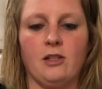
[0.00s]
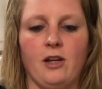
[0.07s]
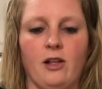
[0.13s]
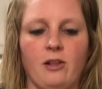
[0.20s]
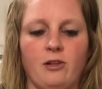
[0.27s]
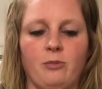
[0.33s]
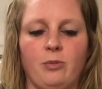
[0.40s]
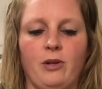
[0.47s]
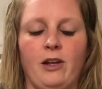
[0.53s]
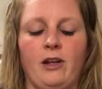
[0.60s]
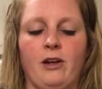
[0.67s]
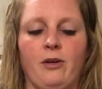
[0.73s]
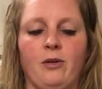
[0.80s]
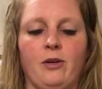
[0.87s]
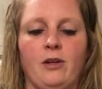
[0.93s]
colored
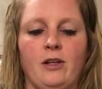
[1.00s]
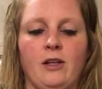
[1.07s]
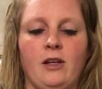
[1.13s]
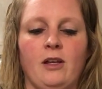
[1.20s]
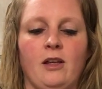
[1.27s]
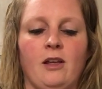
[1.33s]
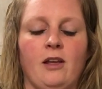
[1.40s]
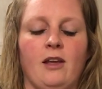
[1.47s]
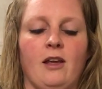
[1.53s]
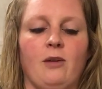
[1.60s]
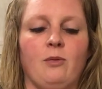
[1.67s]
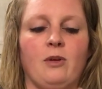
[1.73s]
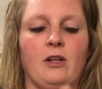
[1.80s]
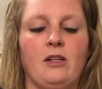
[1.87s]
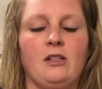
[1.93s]
Play-Doh, and
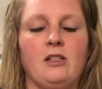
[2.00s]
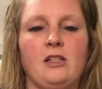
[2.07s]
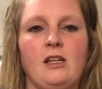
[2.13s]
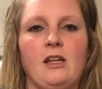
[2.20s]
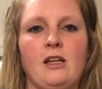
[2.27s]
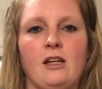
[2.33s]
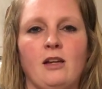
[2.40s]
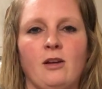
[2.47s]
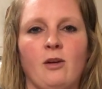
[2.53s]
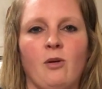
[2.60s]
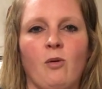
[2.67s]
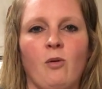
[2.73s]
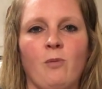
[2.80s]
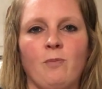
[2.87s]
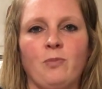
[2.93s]
we're going to see
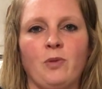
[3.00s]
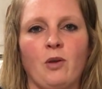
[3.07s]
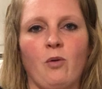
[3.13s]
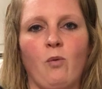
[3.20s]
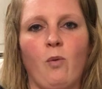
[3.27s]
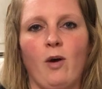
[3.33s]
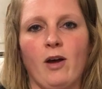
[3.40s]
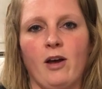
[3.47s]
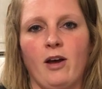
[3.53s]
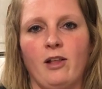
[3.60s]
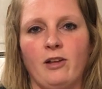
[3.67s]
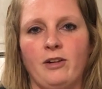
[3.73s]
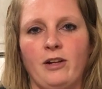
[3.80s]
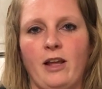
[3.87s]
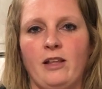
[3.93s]
what
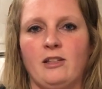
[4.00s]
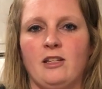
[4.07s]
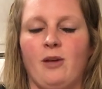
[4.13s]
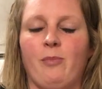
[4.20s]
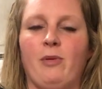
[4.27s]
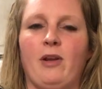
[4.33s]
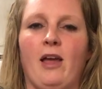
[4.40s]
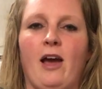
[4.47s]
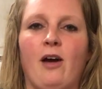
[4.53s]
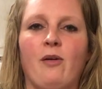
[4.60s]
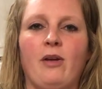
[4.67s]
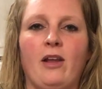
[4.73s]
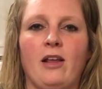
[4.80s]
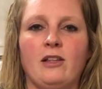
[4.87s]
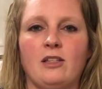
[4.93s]
color it ends up and how
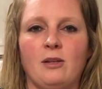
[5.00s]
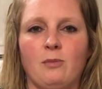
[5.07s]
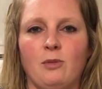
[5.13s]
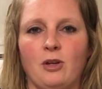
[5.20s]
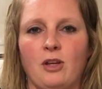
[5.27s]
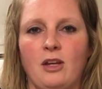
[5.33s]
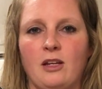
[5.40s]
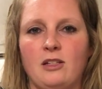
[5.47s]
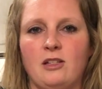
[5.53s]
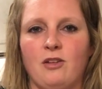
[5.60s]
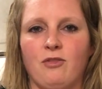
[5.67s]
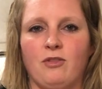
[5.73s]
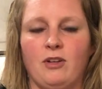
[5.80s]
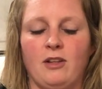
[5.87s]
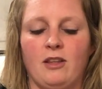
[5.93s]
it ends up looking
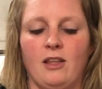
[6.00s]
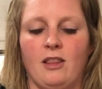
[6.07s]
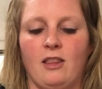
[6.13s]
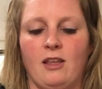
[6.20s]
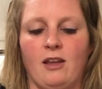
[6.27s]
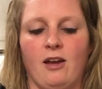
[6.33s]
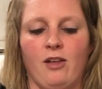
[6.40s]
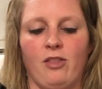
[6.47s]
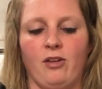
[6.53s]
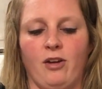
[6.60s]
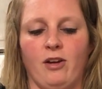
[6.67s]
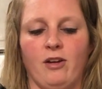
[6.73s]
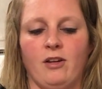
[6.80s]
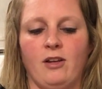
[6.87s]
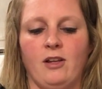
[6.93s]
different than the
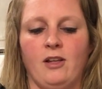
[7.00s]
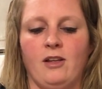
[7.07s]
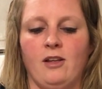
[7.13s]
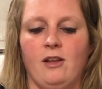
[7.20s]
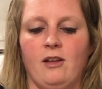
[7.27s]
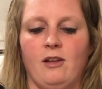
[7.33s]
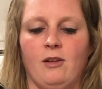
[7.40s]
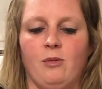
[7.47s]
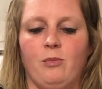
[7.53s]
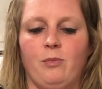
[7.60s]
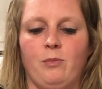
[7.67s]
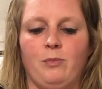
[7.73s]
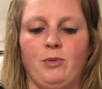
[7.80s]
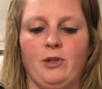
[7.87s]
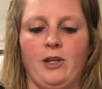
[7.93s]
other
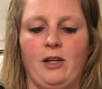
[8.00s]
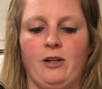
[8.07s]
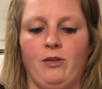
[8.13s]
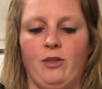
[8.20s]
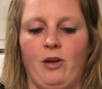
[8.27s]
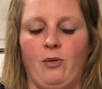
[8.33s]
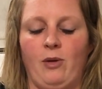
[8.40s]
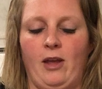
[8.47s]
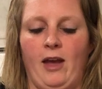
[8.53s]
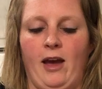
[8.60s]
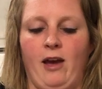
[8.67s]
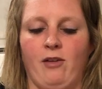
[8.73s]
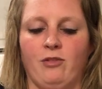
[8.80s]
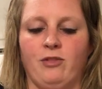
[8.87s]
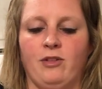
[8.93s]
Play-Doh that we
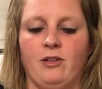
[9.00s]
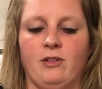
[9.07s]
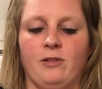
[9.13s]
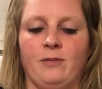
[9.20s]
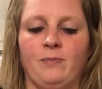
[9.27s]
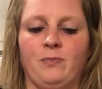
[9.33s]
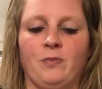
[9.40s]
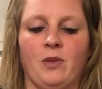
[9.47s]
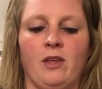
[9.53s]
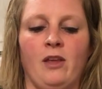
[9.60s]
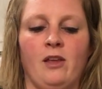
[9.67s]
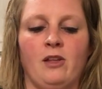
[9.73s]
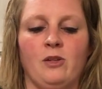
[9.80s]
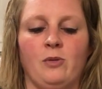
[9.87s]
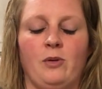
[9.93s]
have.
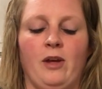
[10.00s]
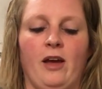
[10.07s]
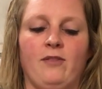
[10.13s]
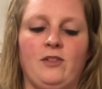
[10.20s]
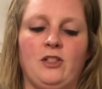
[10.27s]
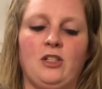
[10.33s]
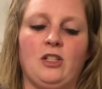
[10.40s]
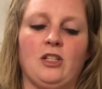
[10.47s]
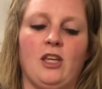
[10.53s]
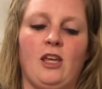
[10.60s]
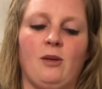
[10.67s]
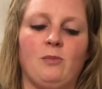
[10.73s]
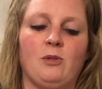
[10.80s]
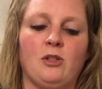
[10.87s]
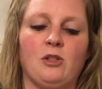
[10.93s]
We have to just
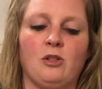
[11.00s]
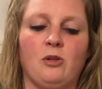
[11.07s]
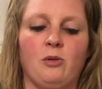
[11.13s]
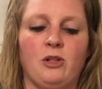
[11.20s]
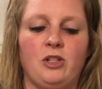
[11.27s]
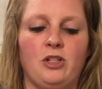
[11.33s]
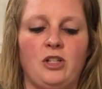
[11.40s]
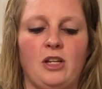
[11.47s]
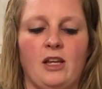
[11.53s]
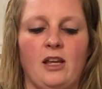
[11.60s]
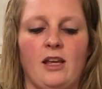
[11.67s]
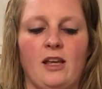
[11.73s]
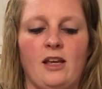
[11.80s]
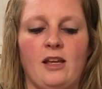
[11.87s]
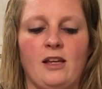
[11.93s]
keep squishing
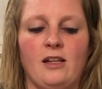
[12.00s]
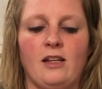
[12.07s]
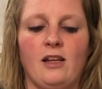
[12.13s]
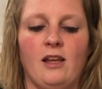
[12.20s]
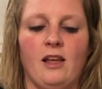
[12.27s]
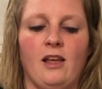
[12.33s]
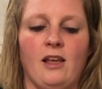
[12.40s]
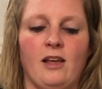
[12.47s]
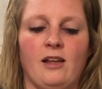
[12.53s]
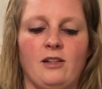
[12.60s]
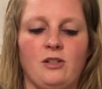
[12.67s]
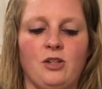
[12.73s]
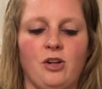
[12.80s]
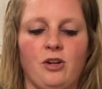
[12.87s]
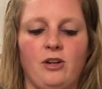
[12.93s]
it
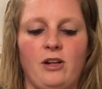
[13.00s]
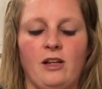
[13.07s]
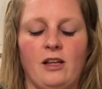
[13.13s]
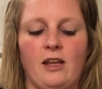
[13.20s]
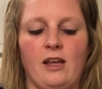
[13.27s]
and turning